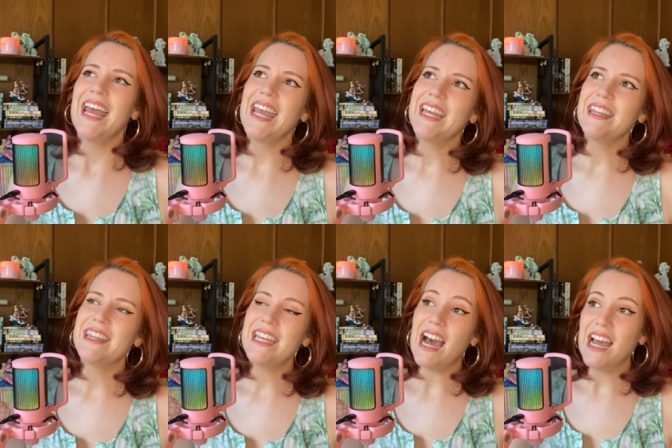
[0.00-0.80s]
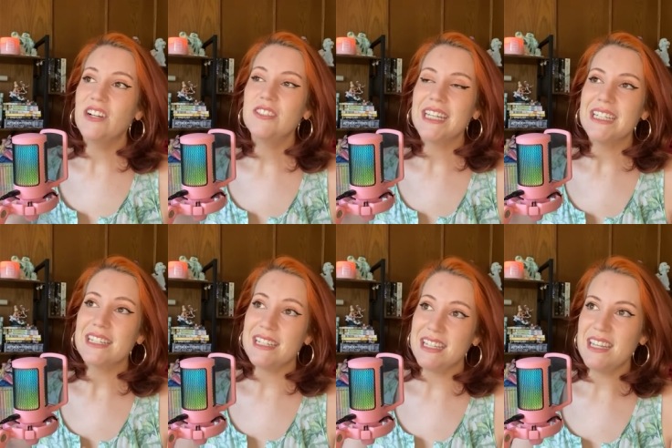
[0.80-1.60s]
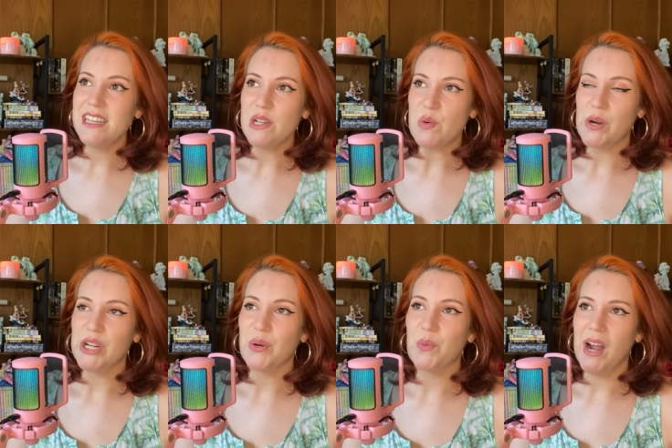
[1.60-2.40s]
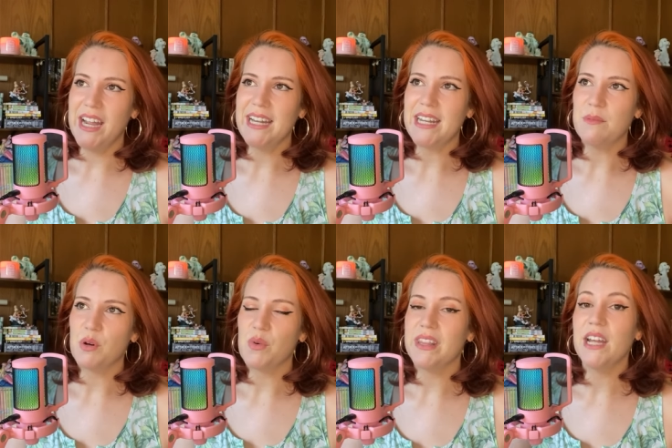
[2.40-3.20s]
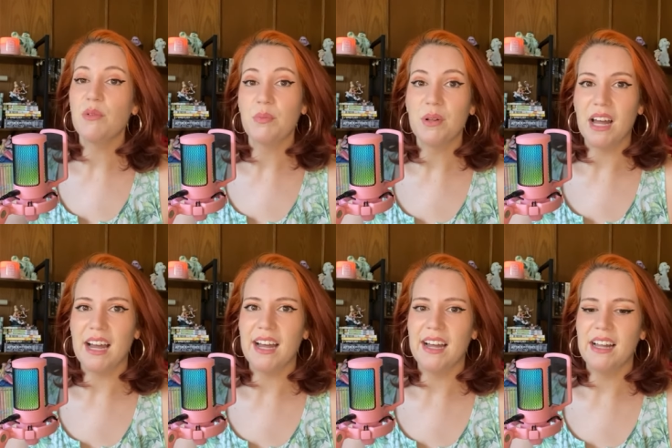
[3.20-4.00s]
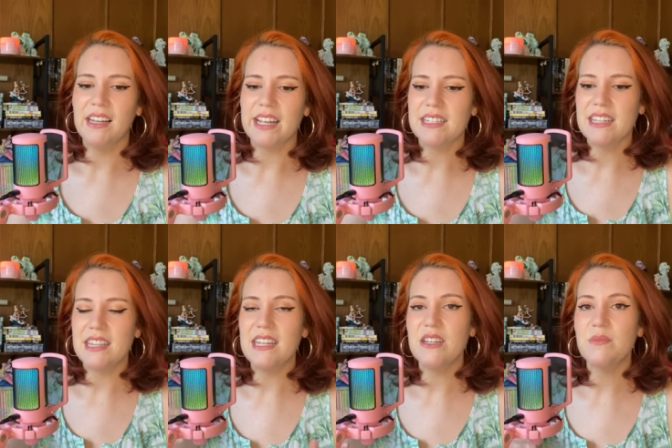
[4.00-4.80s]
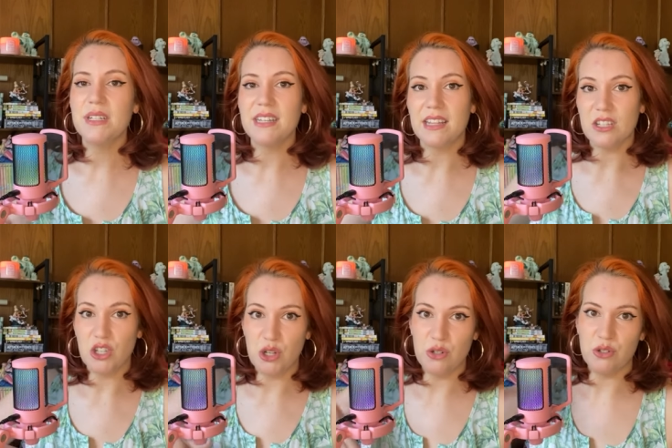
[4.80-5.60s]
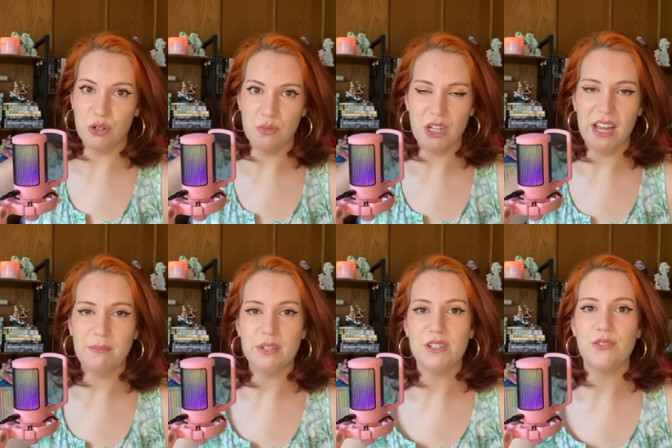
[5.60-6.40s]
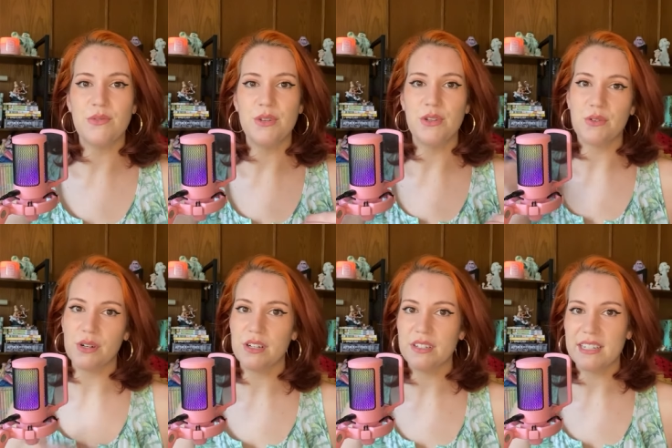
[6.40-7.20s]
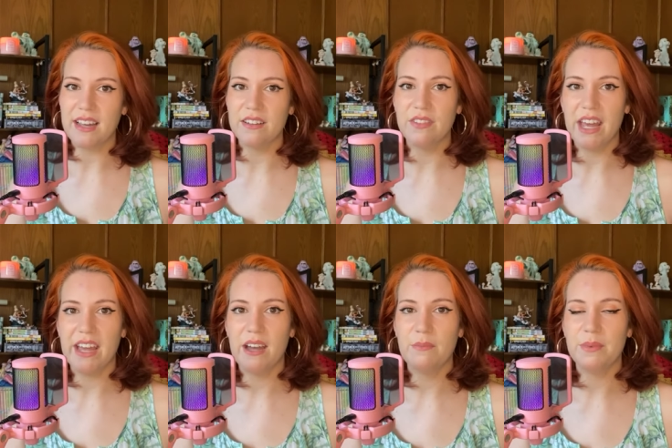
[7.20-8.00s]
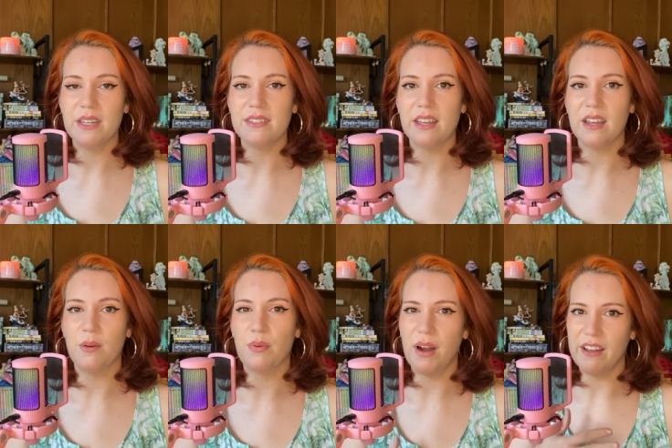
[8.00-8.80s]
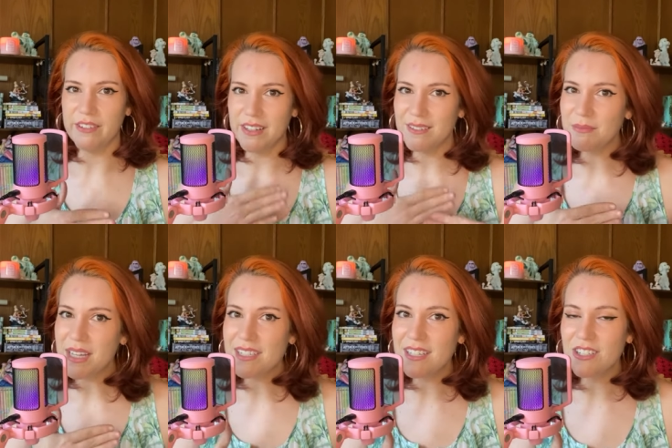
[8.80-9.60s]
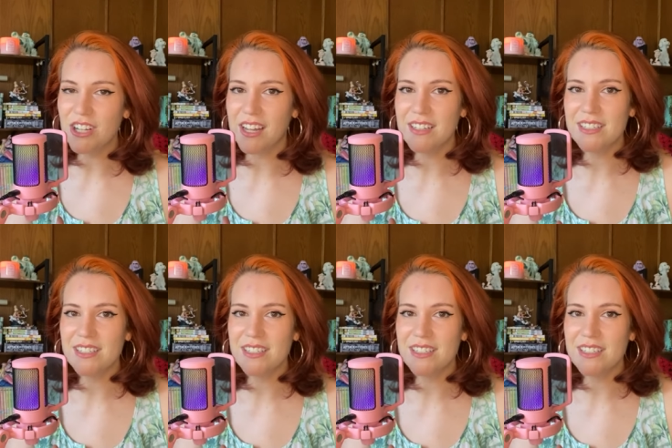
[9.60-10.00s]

And the idol can see what you're writing, but when they reply, like to them, it's like this huge group chat, but to your side of the app, it's like a private message kind of